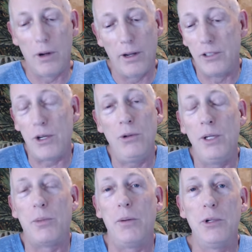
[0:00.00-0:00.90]
its only
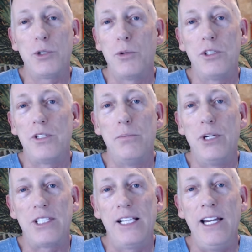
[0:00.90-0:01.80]
purpose was to
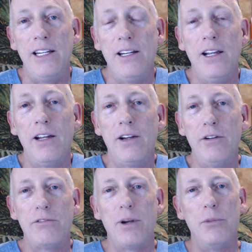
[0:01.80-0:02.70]
mislead
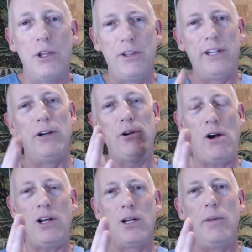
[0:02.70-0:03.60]
from the thing you're
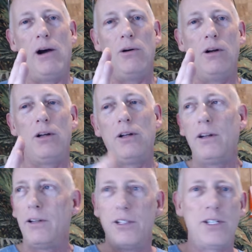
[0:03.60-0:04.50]
talking about
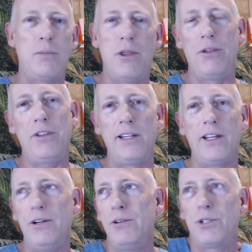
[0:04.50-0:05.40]
to some other thing
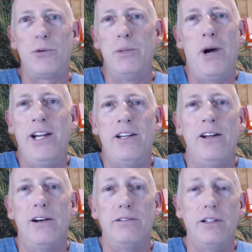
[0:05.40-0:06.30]
that you're just reminded
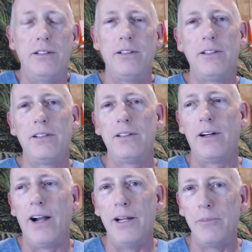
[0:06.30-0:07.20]
of,
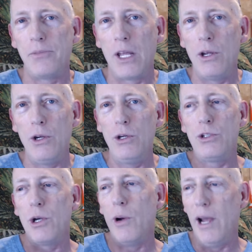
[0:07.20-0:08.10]
right?
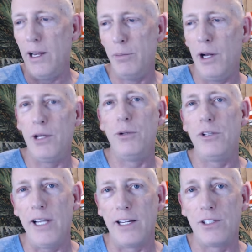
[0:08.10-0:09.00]
So anybody who
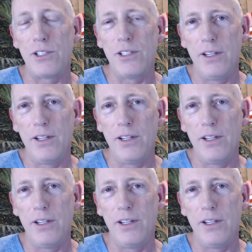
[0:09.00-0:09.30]
thinks